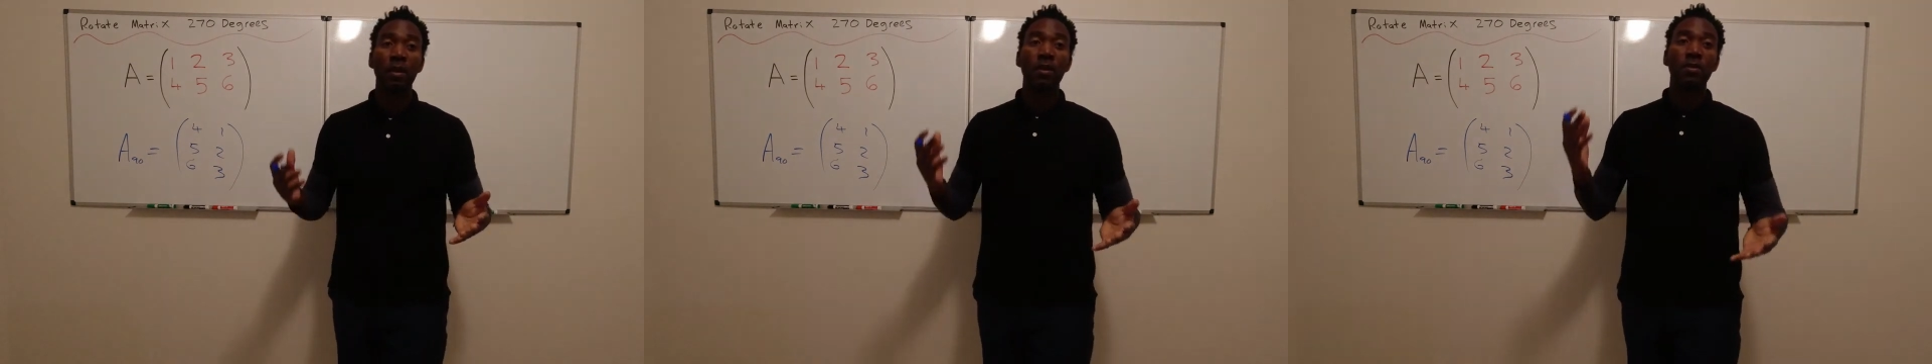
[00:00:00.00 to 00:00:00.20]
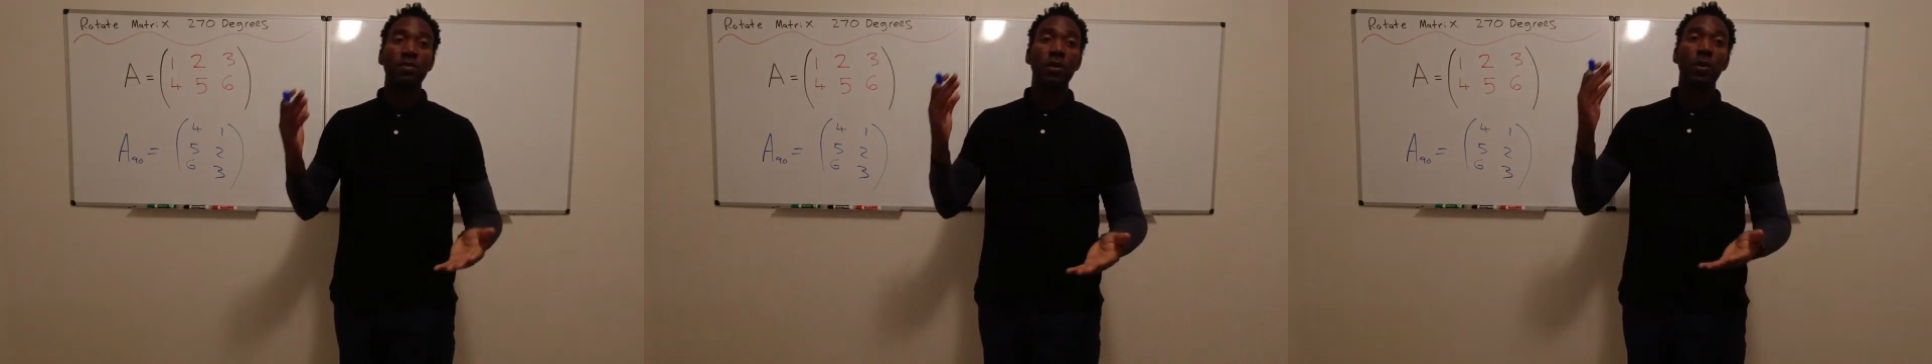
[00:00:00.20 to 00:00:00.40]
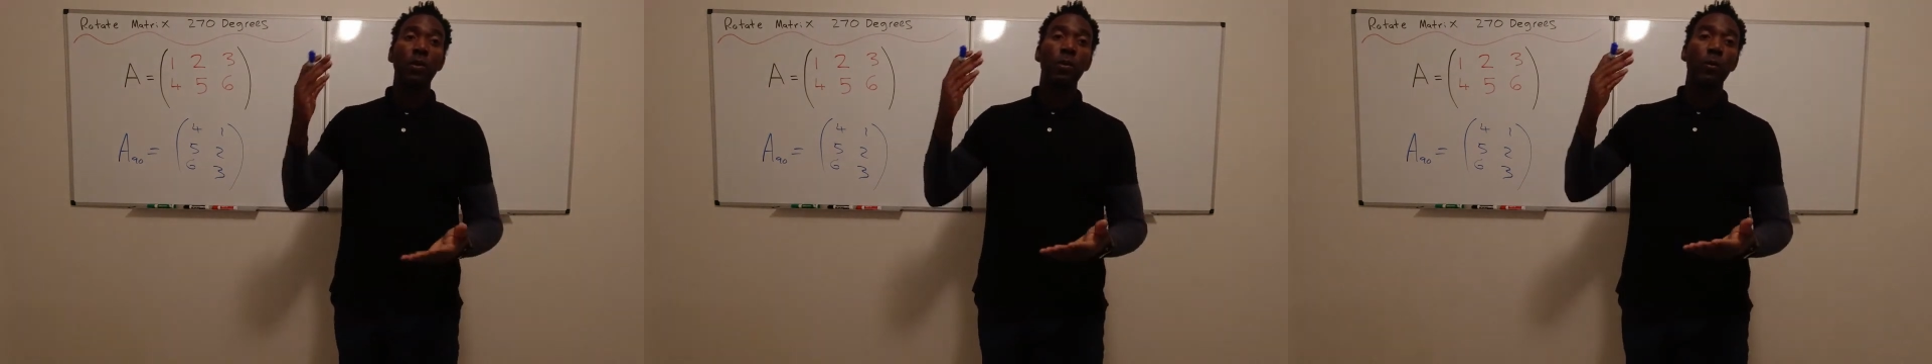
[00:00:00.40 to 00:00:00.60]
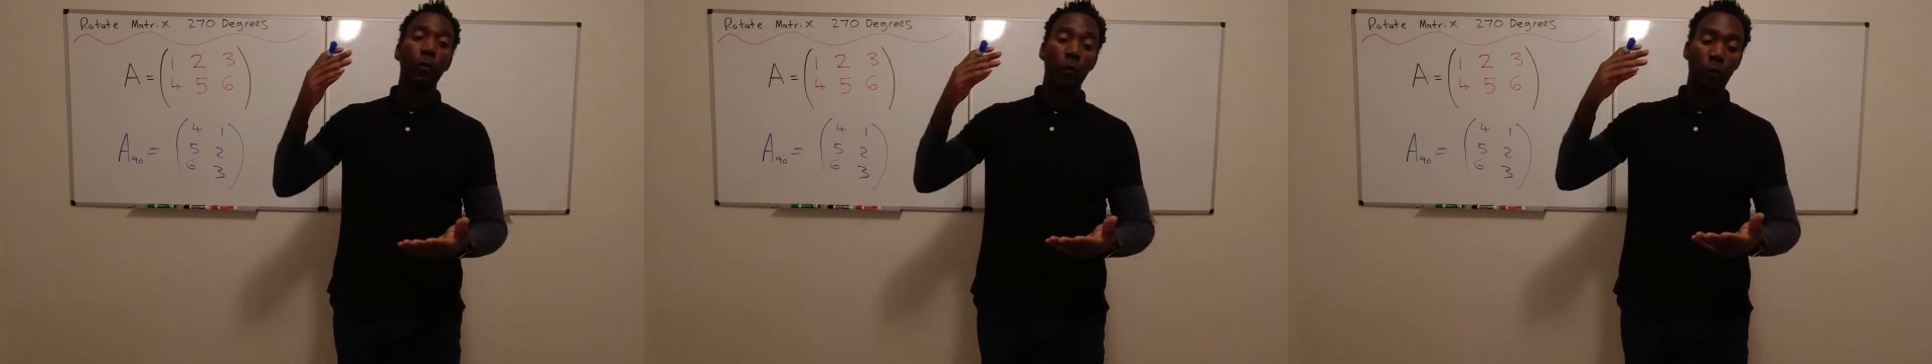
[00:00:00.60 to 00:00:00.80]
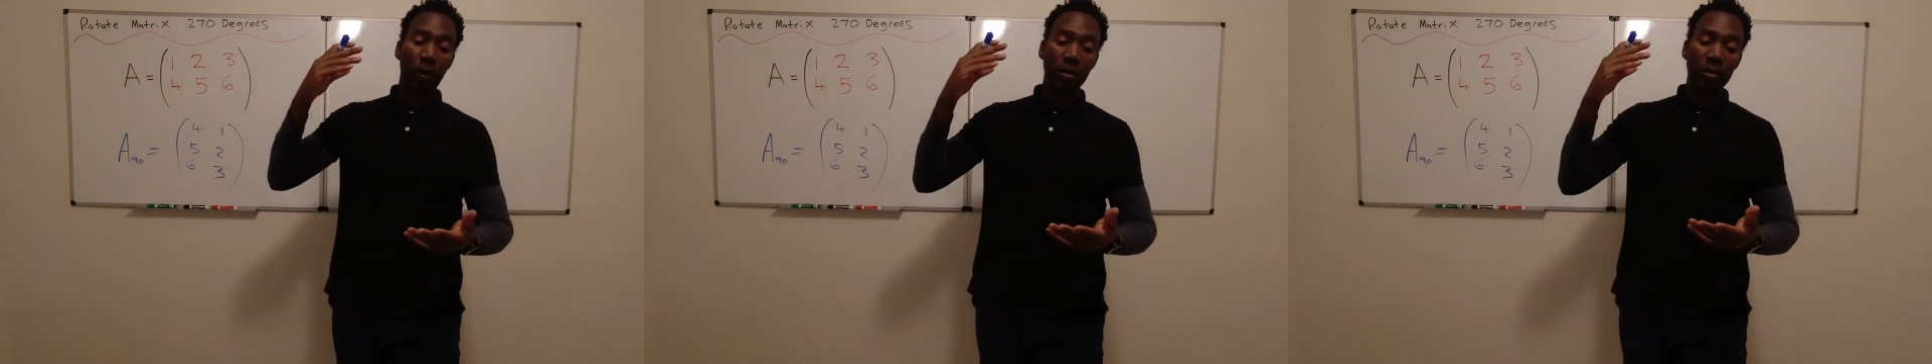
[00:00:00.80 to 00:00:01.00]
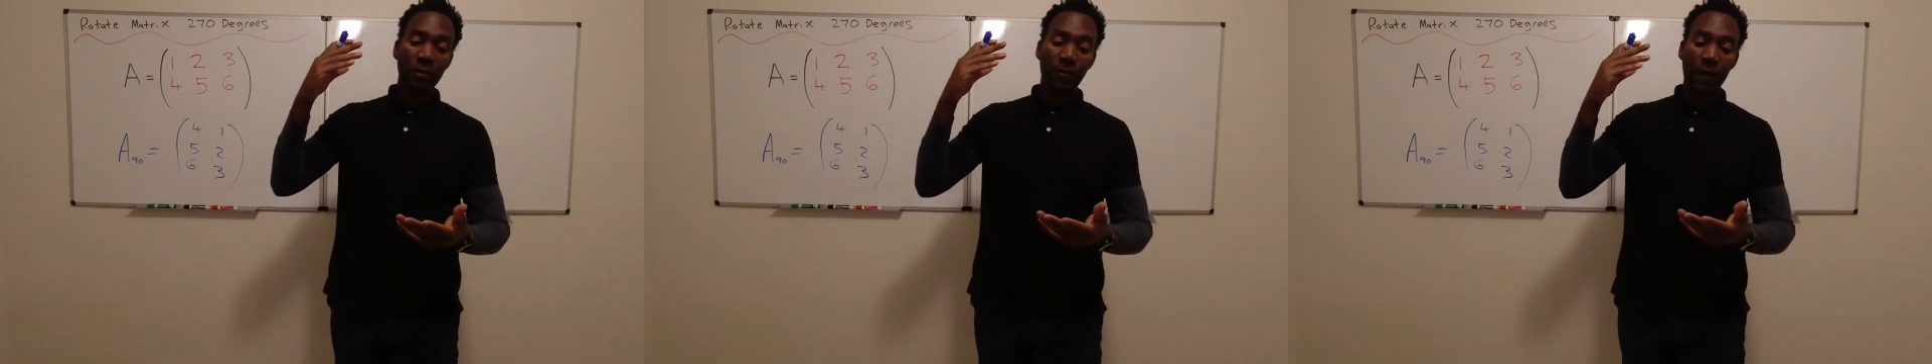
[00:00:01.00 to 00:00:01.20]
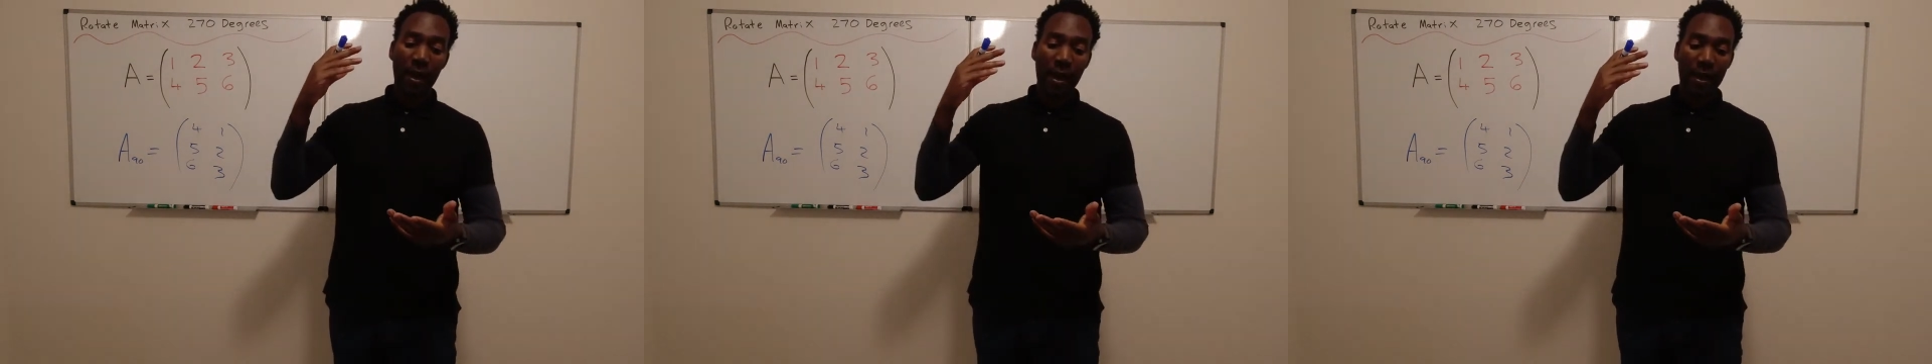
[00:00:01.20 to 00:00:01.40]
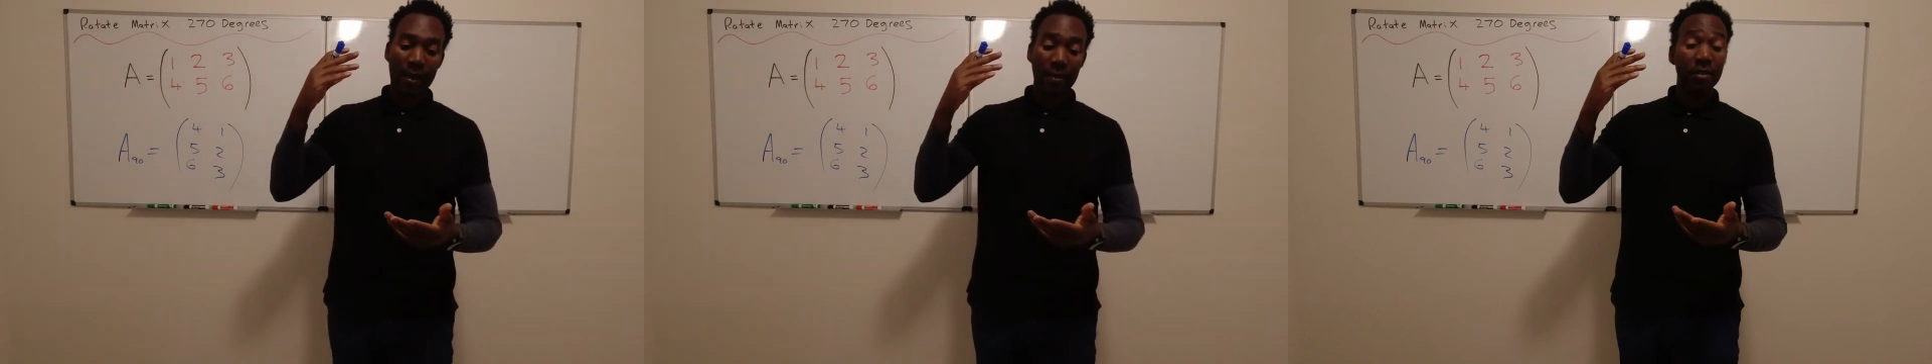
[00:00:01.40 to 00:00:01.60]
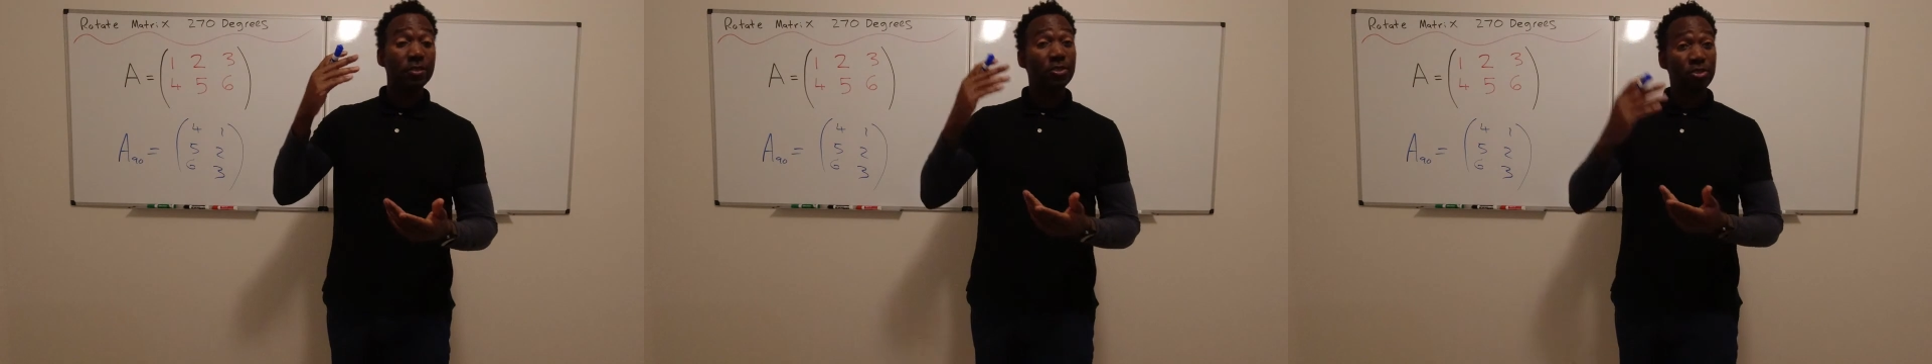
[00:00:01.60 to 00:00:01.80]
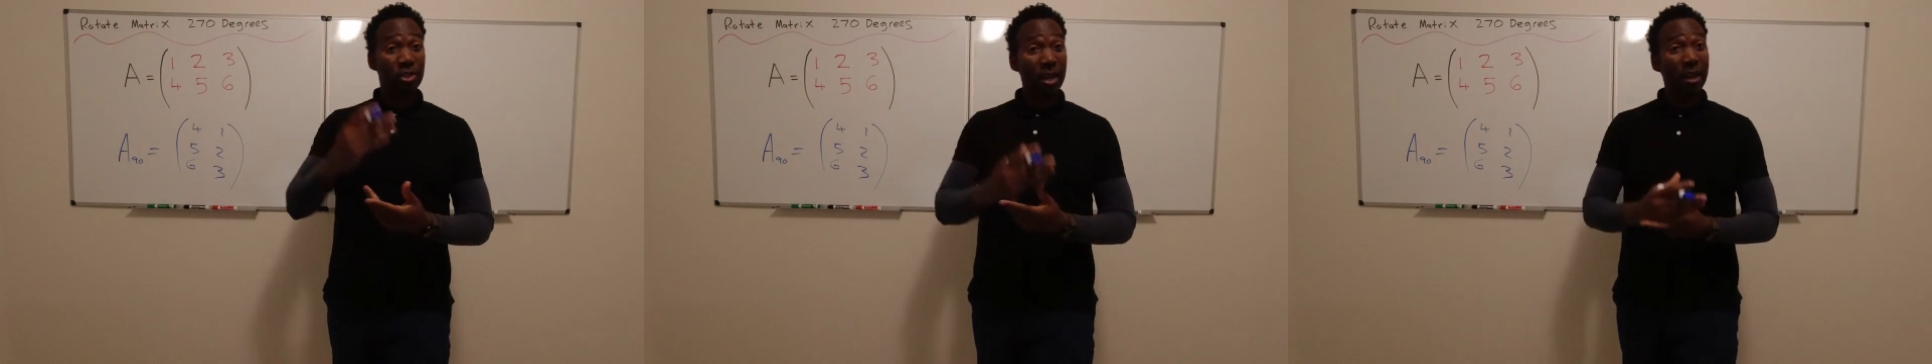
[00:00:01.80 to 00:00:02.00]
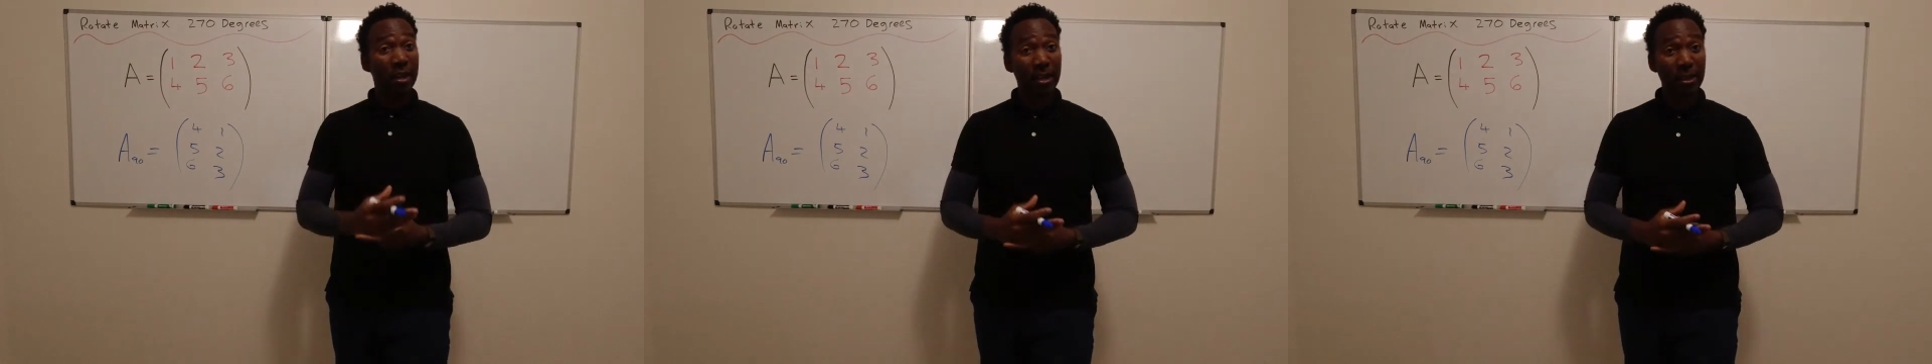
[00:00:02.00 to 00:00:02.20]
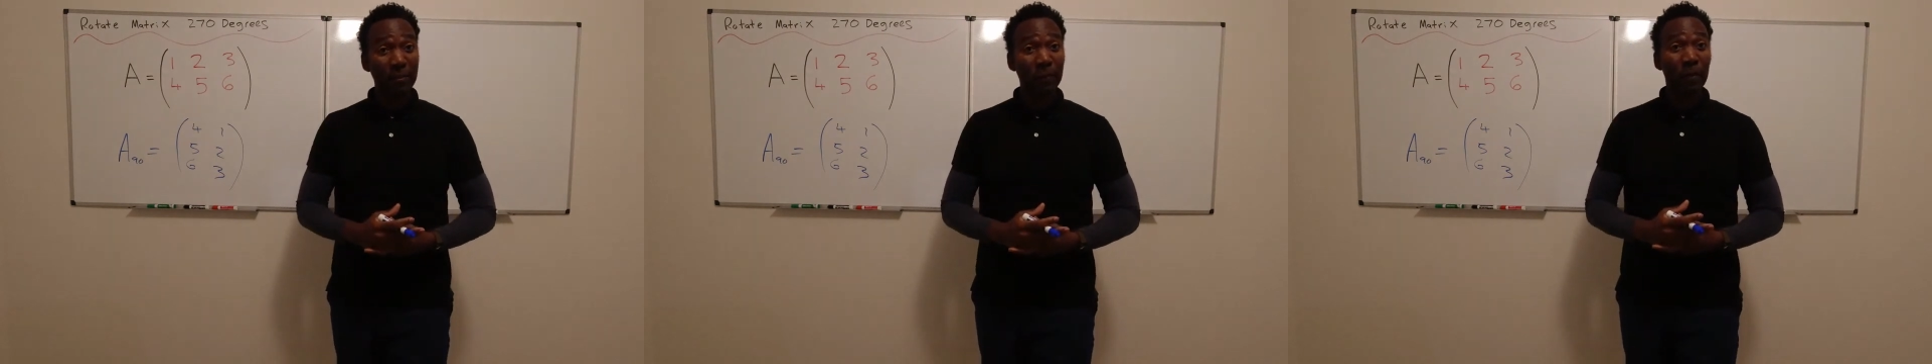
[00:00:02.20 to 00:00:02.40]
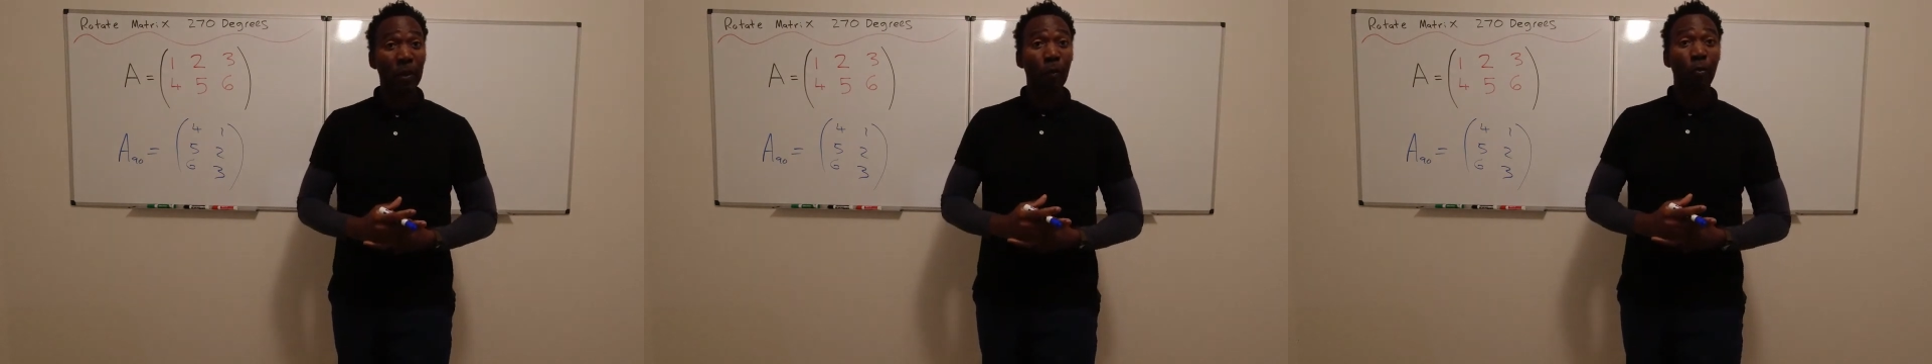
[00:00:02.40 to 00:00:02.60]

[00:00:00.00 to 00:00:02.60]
So we're going to define J,